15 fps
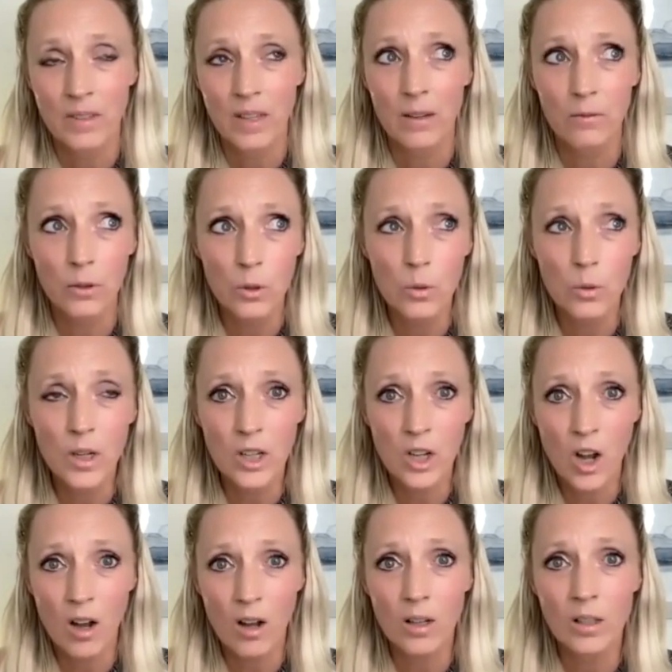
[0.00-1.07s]
if you are
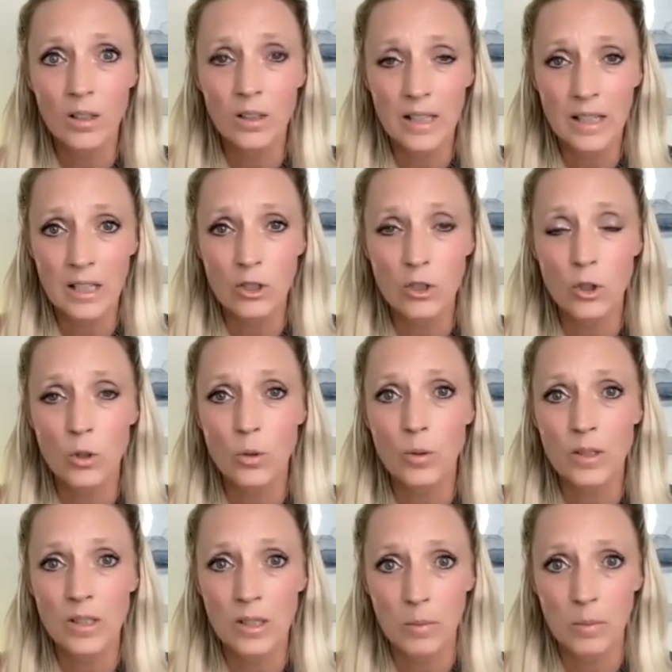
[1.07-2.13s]
called into
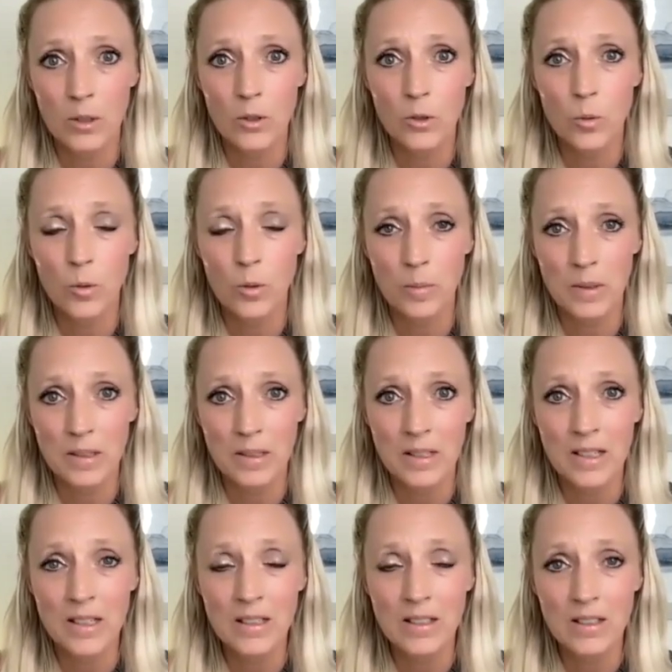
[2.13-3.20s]
a spiritual
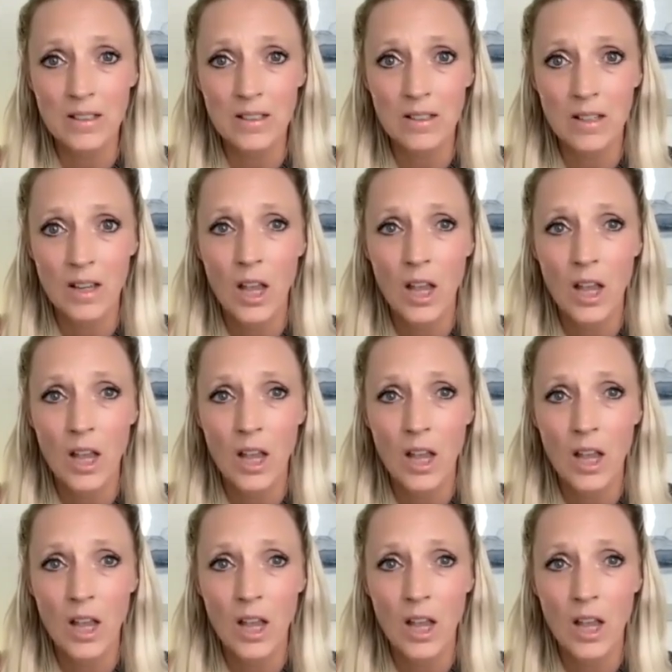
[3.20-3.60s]
business